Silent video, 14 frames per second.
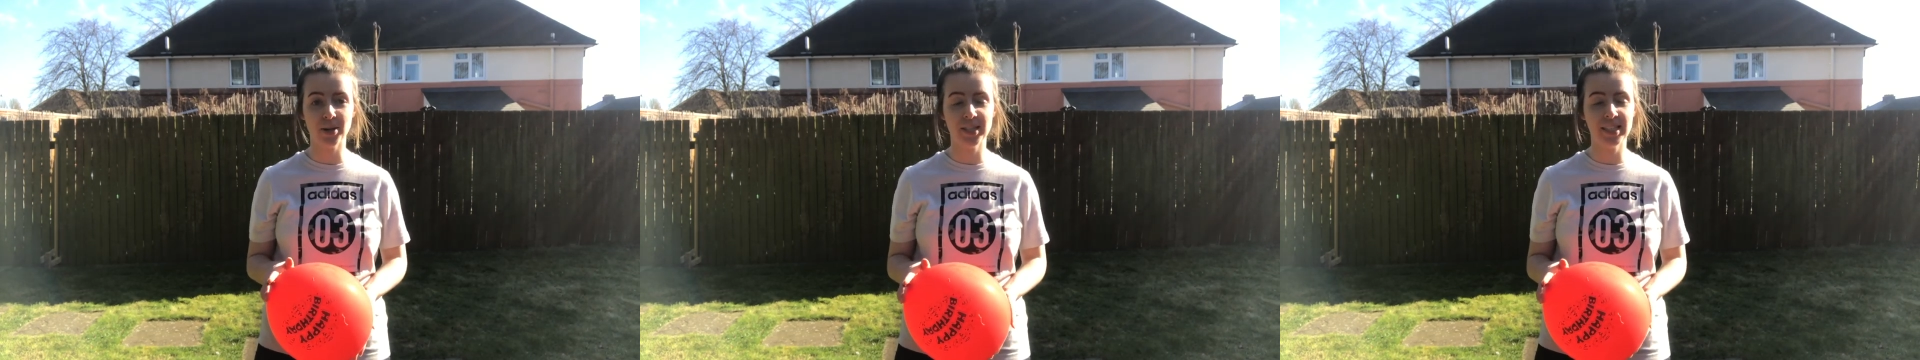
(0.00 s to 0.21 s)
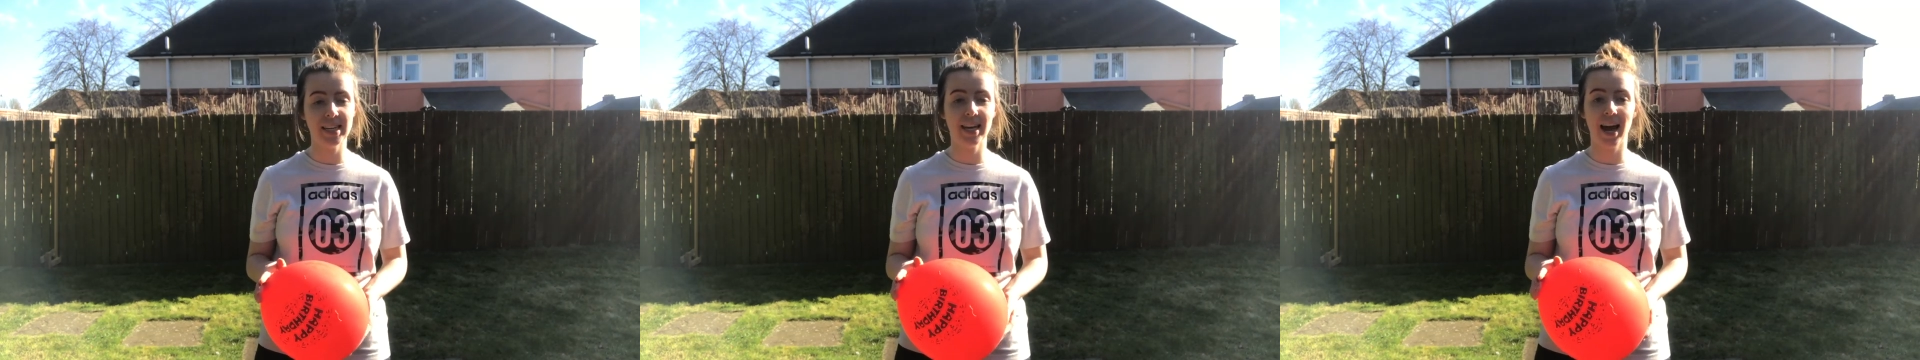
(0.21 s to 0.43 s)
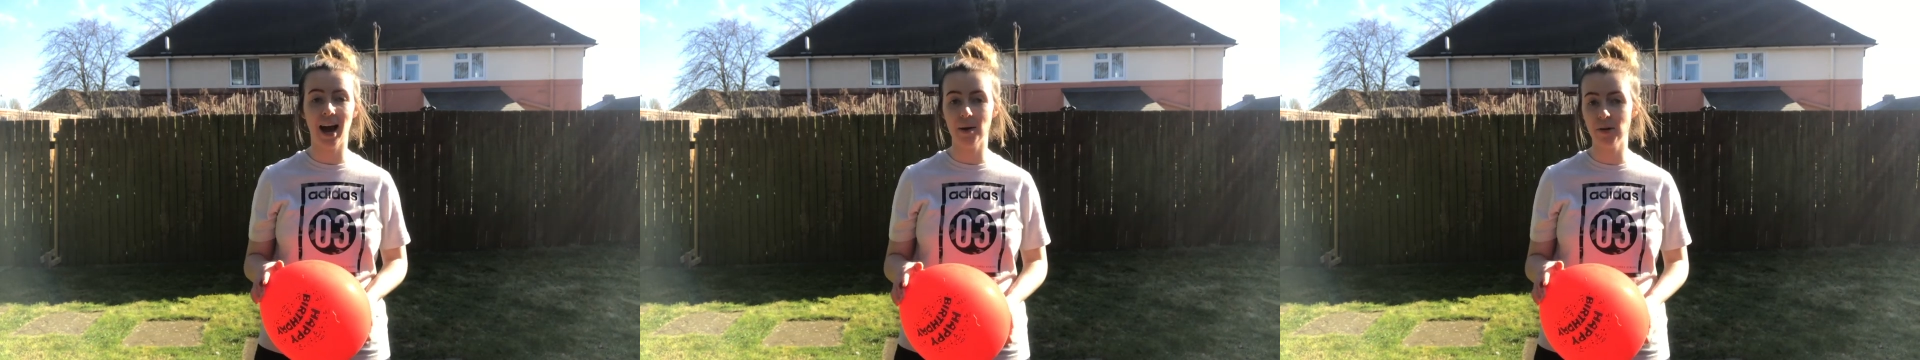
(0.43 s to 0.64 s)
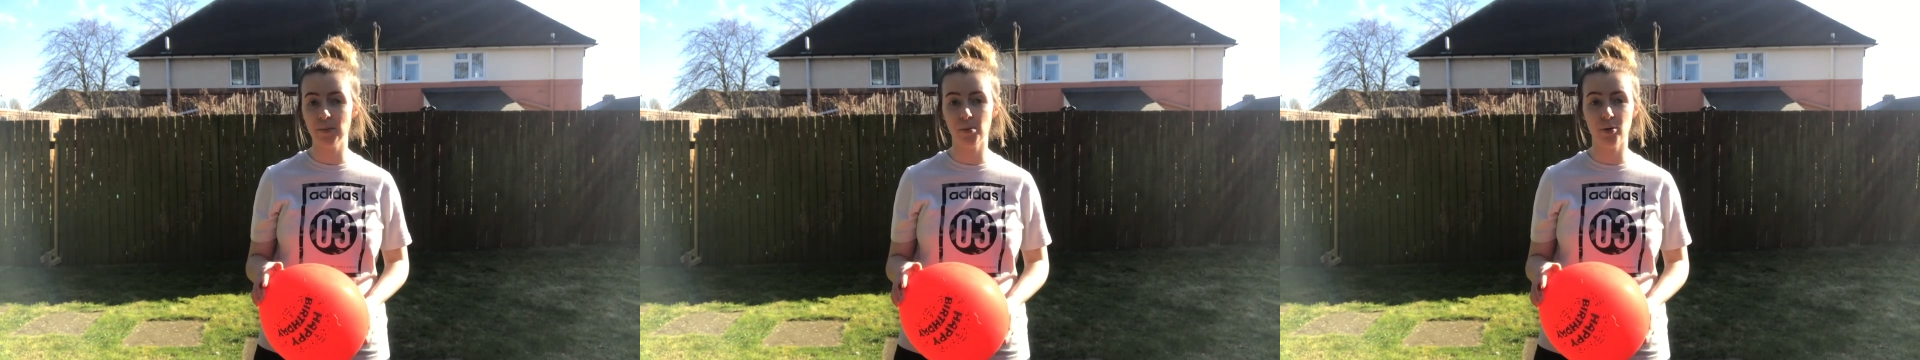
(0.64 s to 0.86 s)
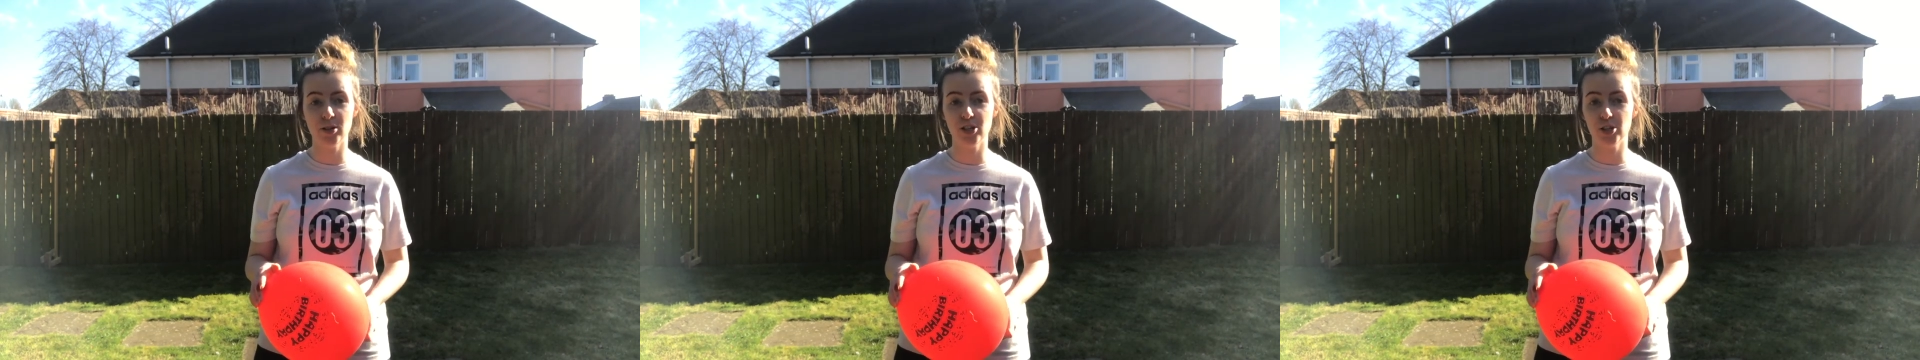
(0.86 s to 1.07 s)
you can see how
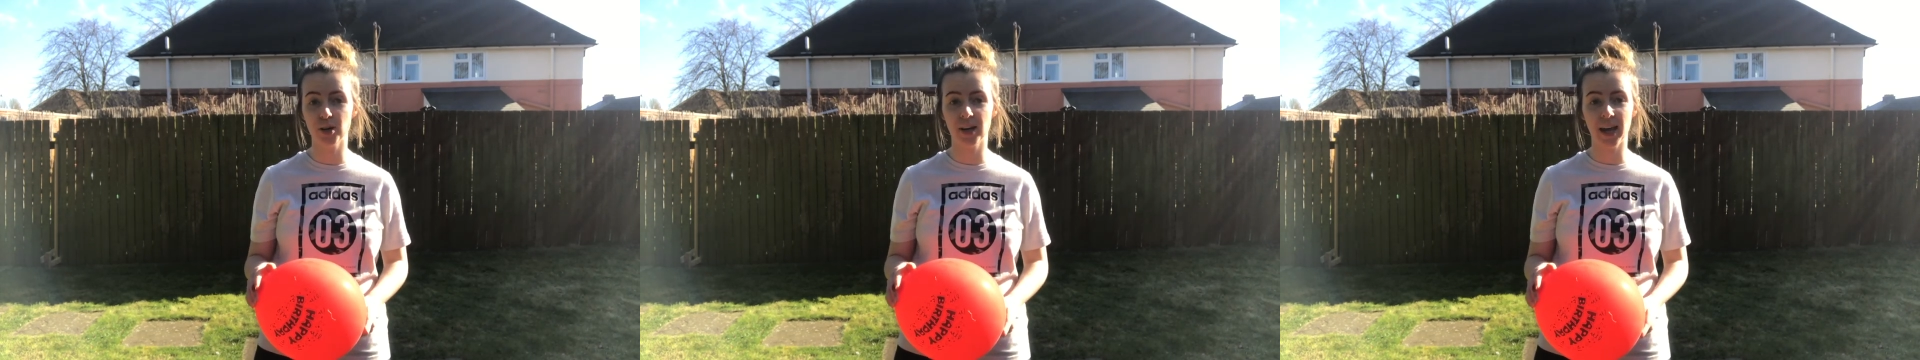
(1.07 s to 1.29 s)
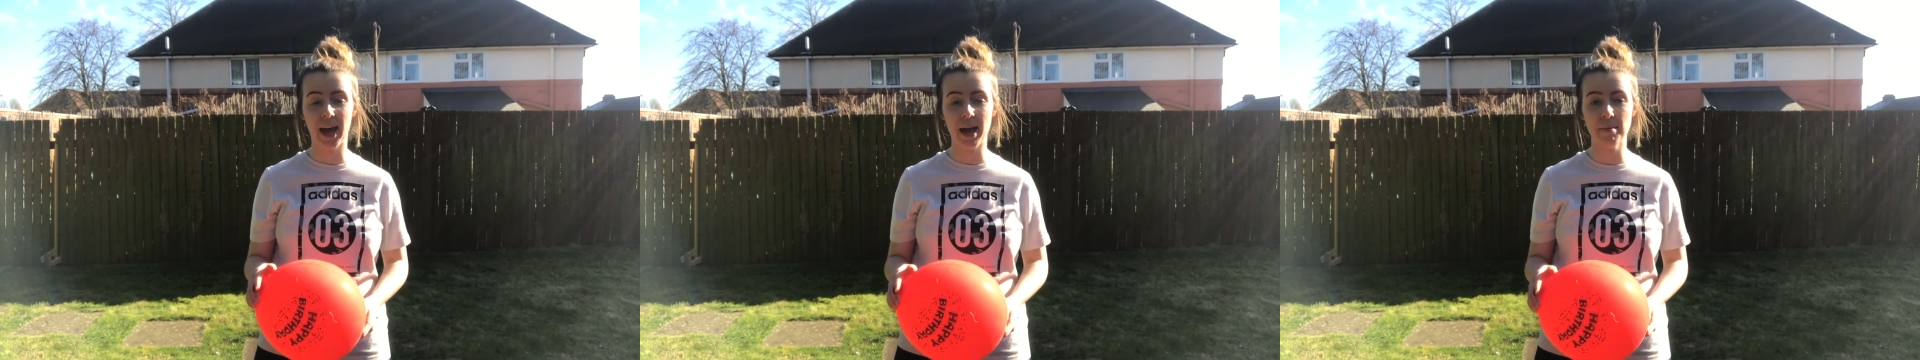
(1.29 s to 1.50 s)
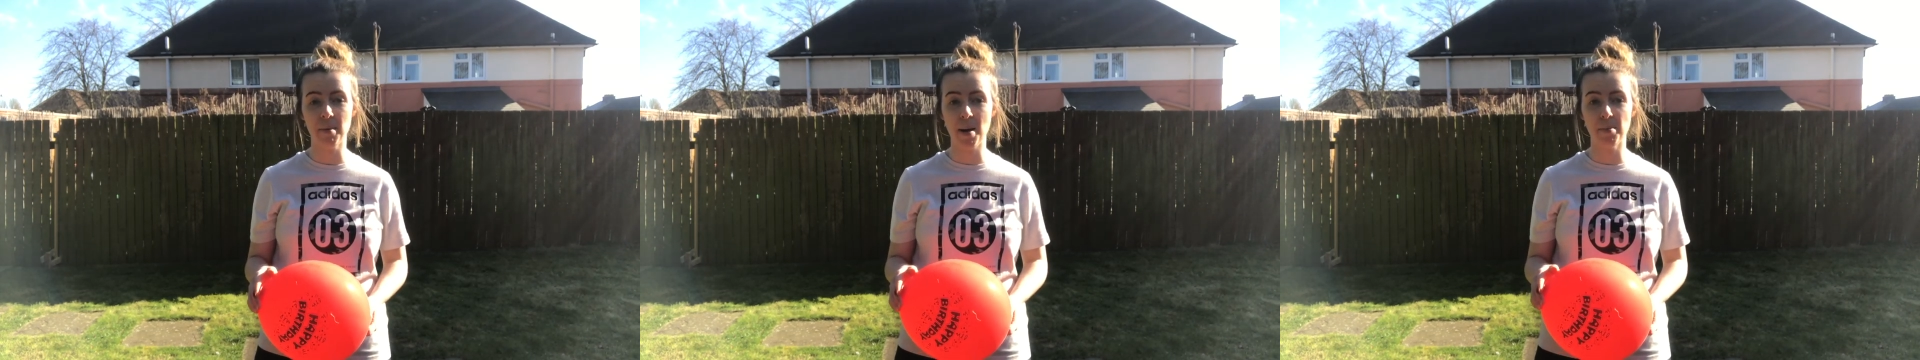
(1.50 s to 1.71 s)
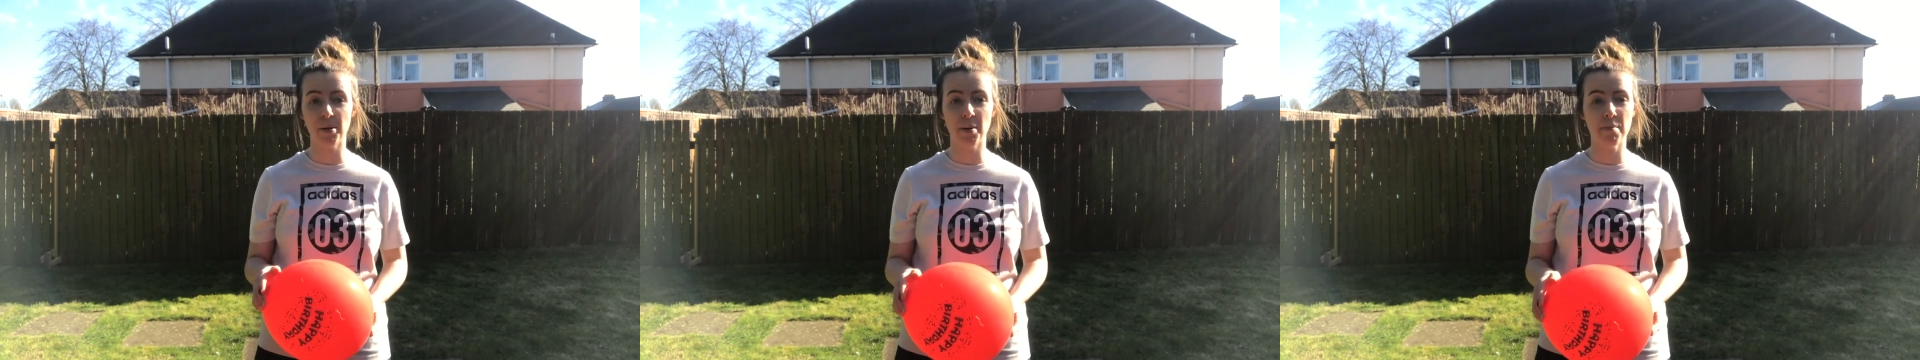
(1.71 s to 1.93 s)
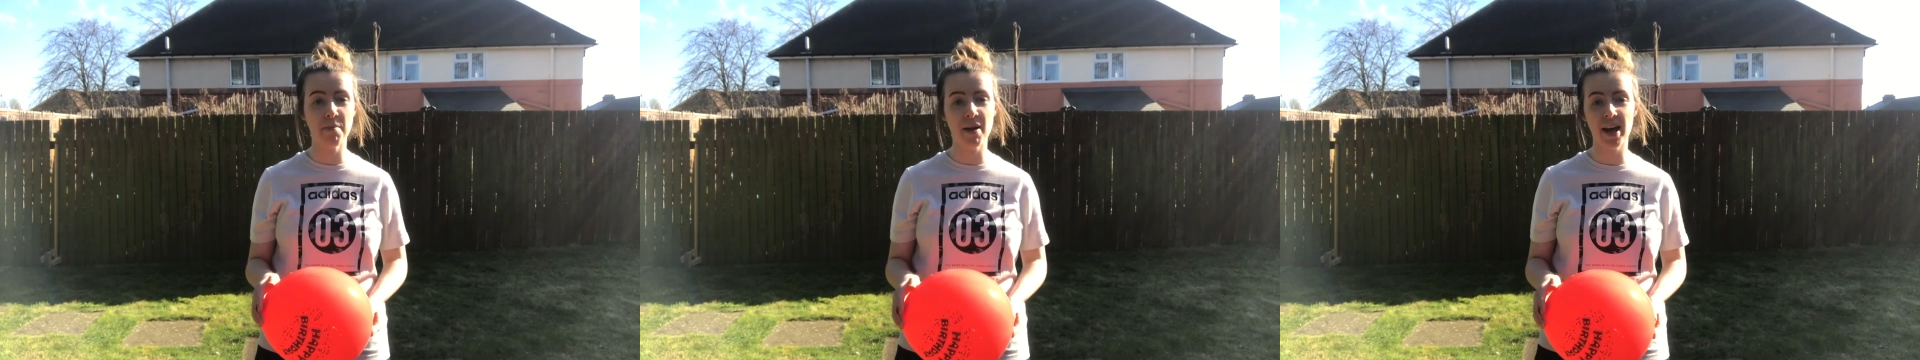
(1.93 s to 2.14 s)
many points you get in
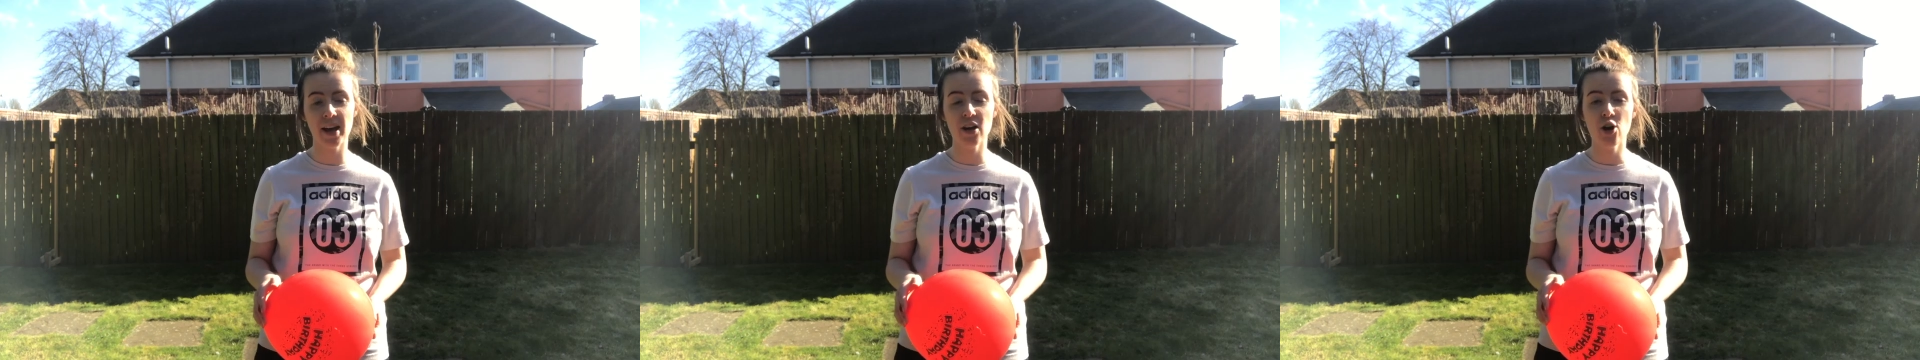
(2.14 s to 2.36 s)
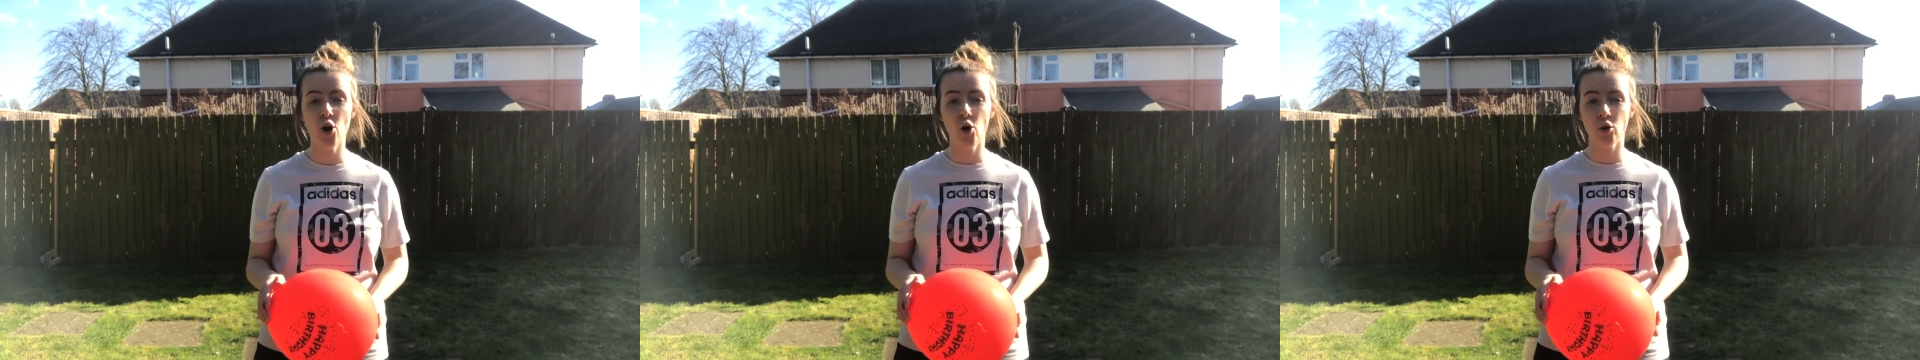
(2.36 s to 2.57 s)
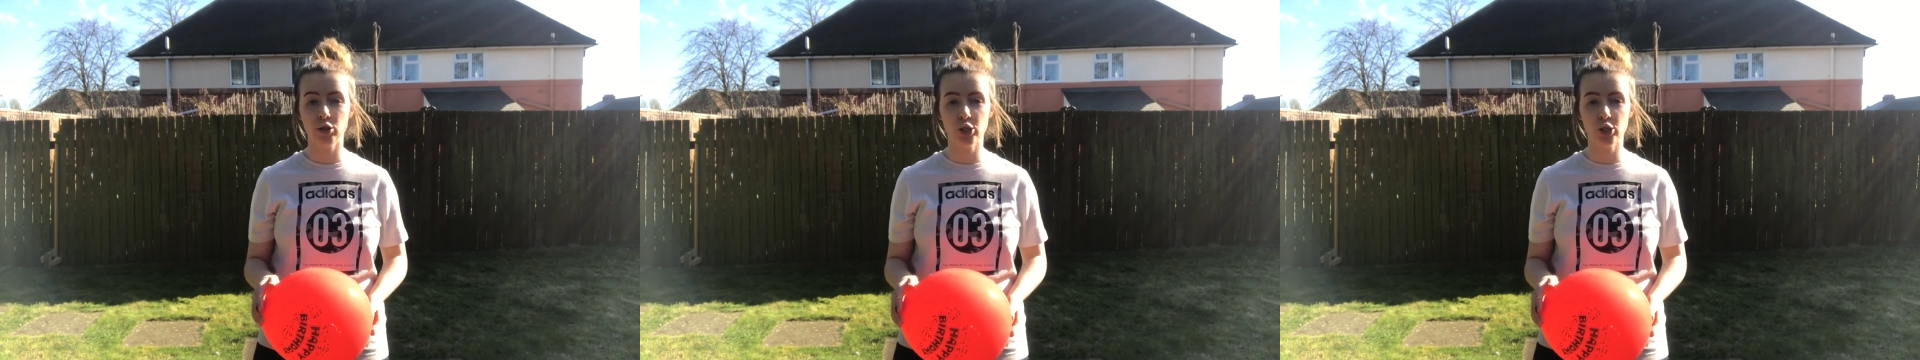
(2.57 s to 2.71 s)
maybe a minute